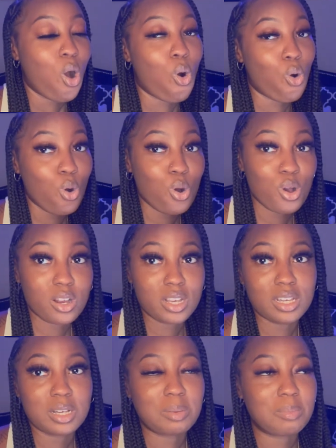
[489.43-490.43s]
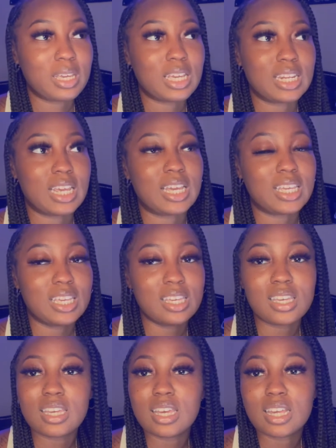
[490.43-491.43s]
Or it could mean that
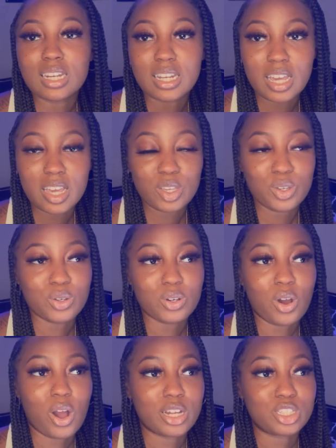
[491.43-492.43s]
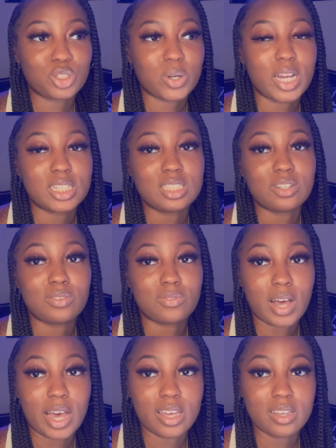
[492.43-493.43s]
KeKe and Daniel are trying to
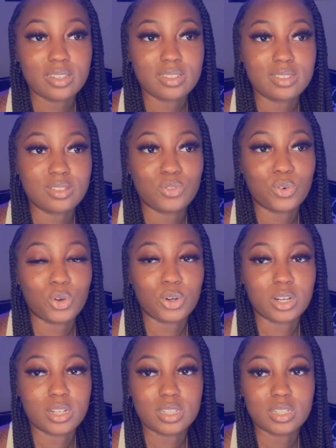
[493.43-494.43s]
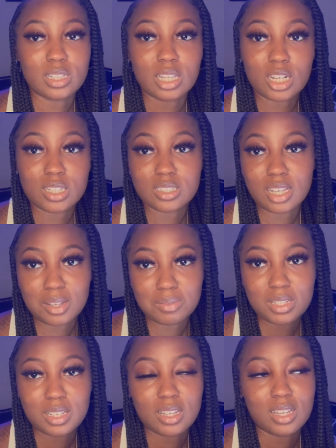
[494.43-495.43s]
fight for their
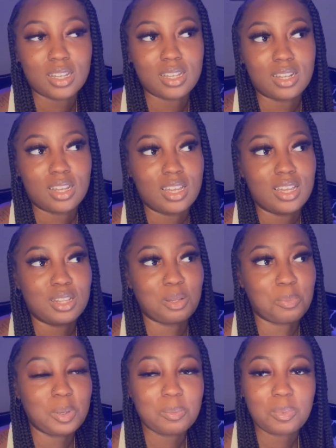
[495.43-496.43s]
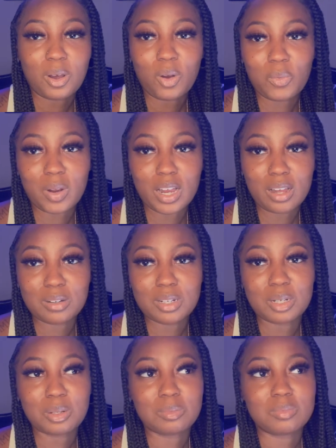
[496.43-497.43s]
safety and the people around
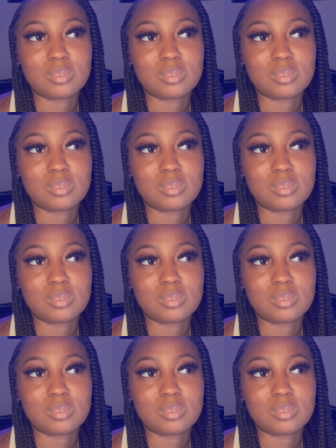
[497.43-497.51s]
them,